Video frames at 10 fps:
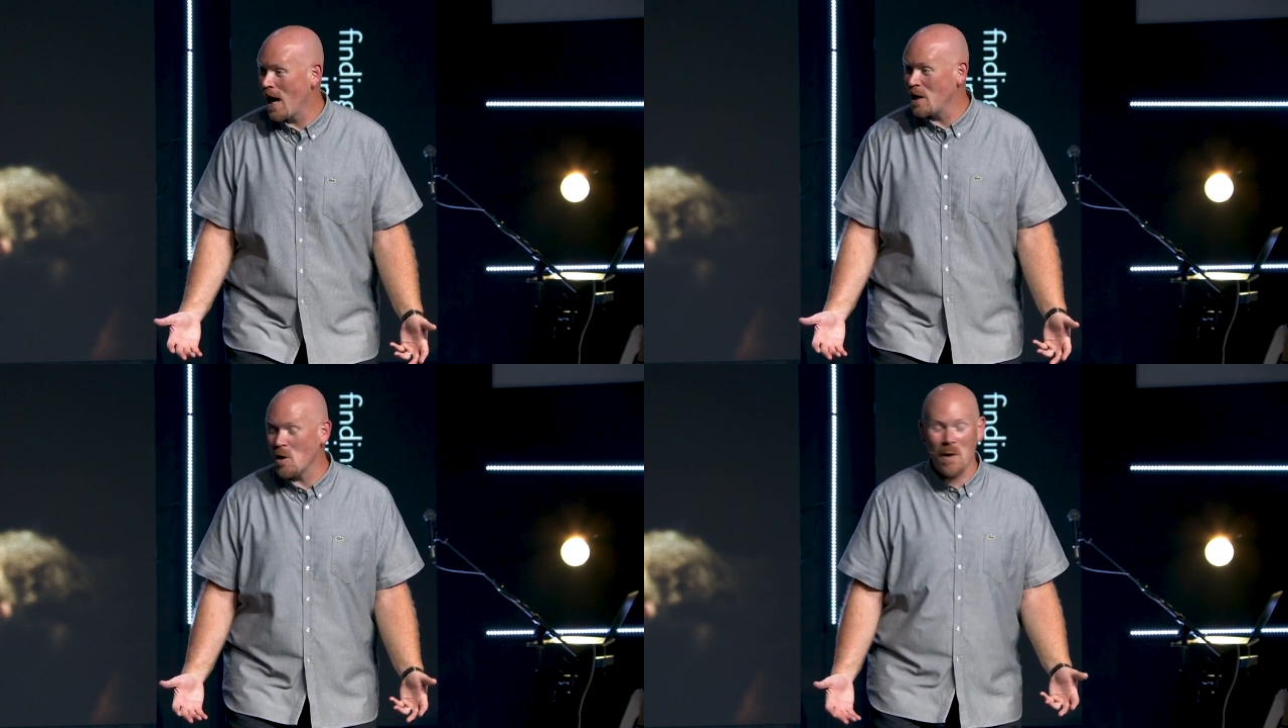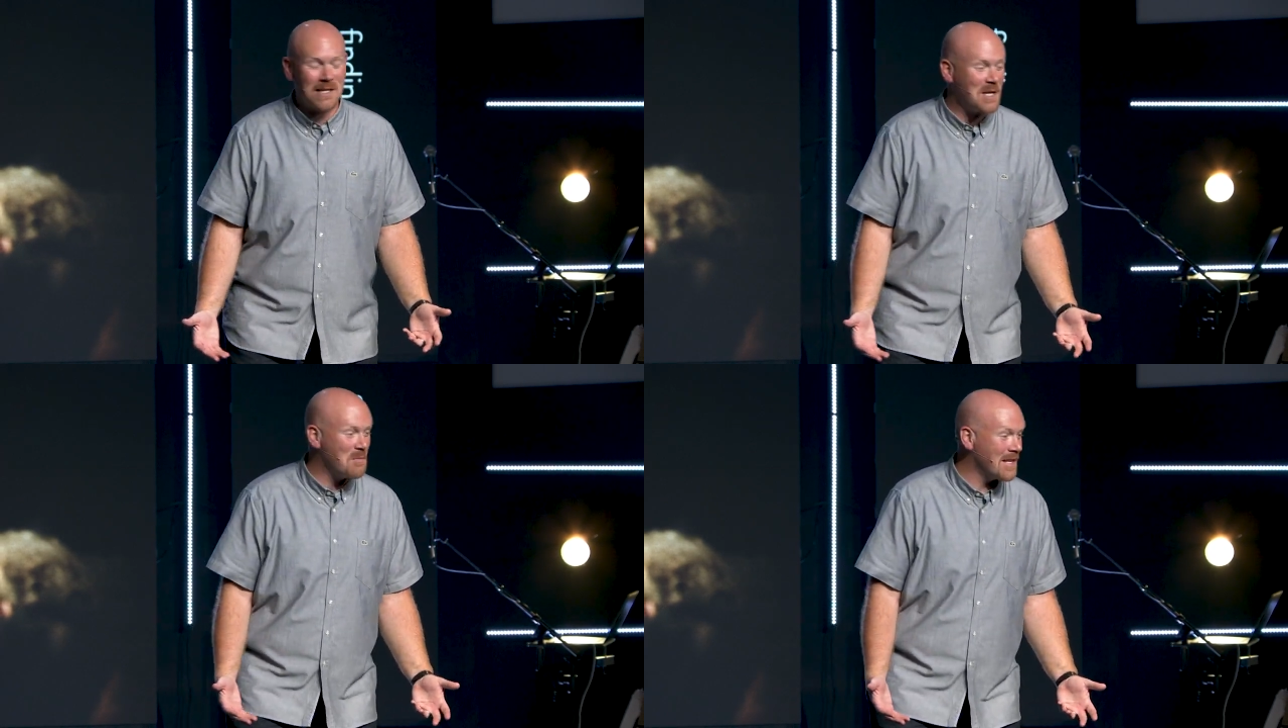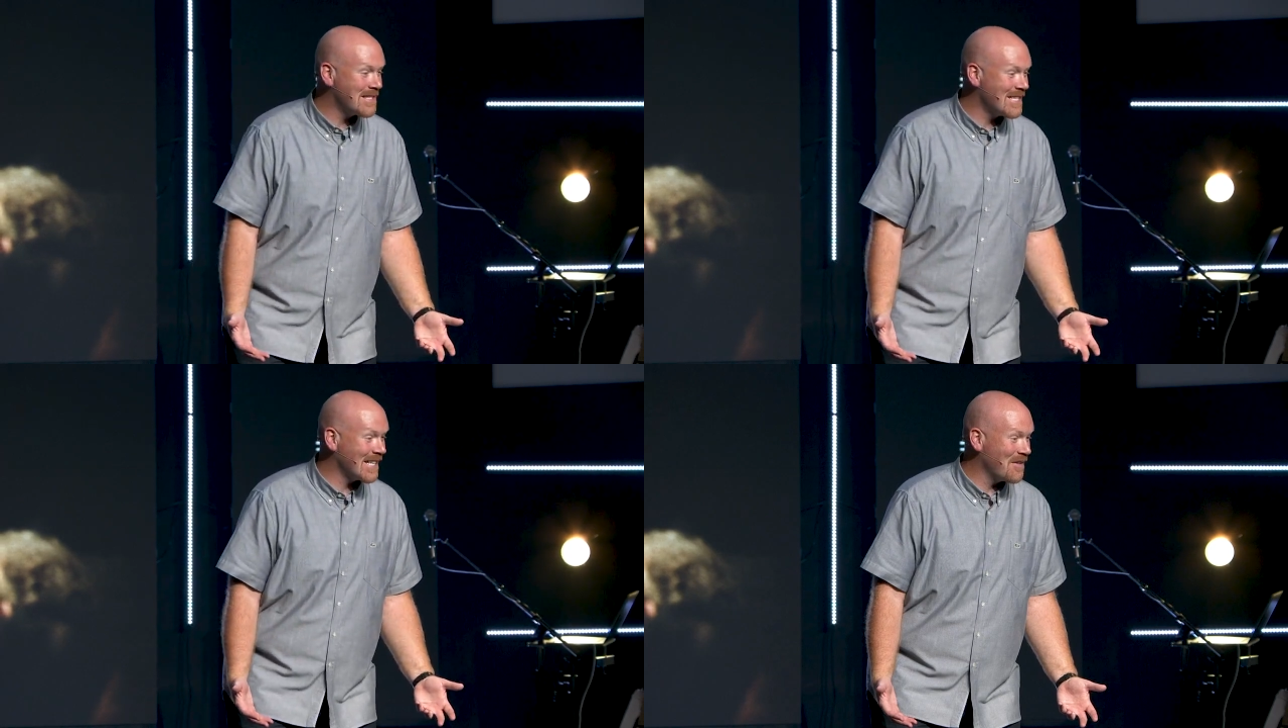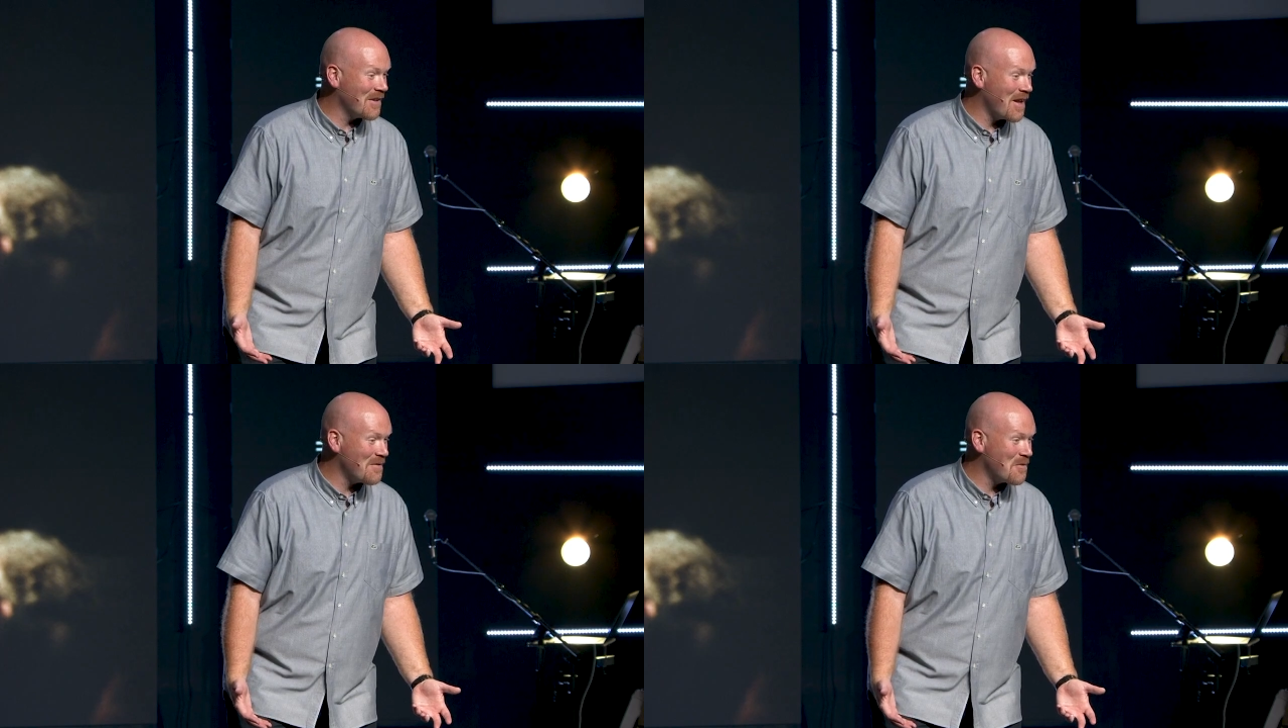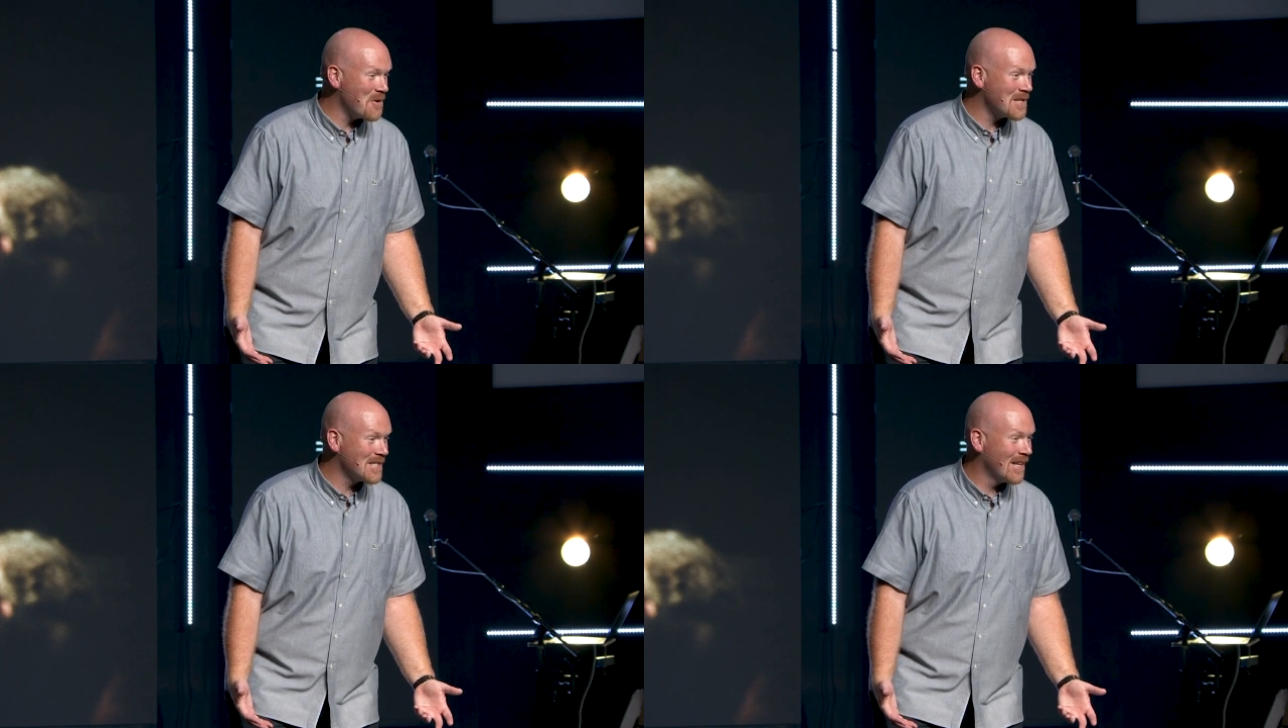And you know why 10 minutes doesn't give a lot
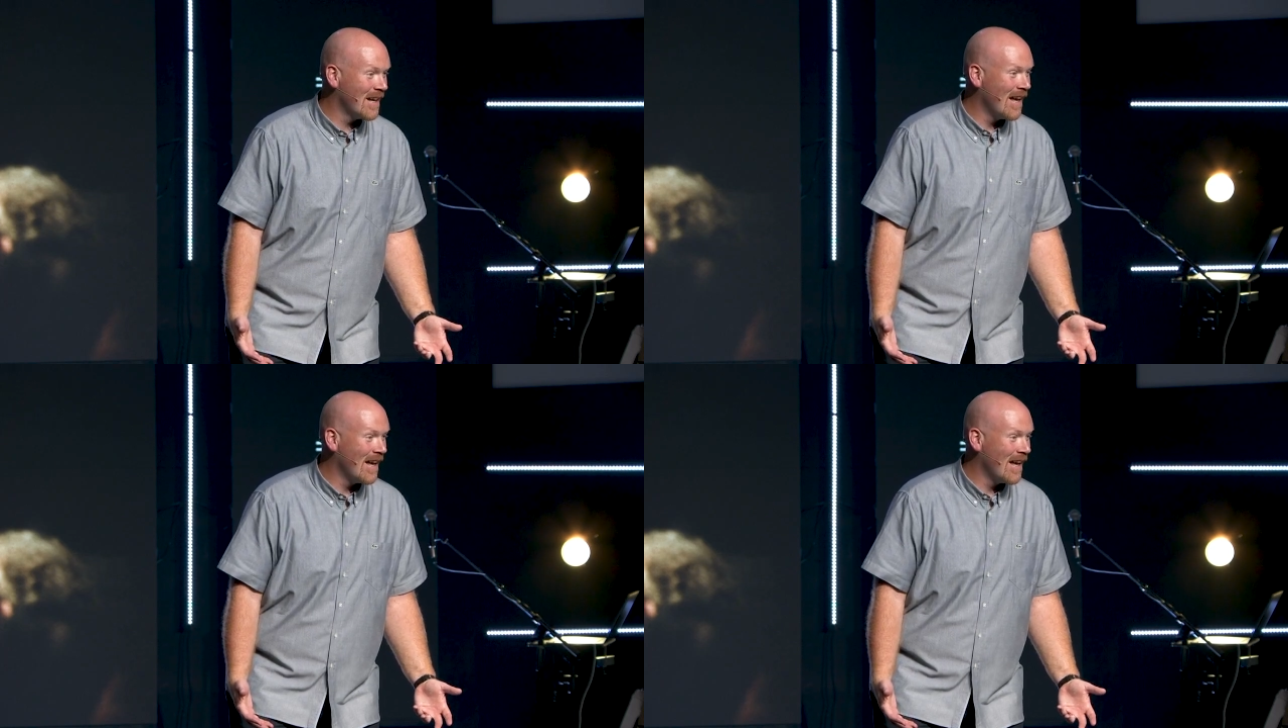for us?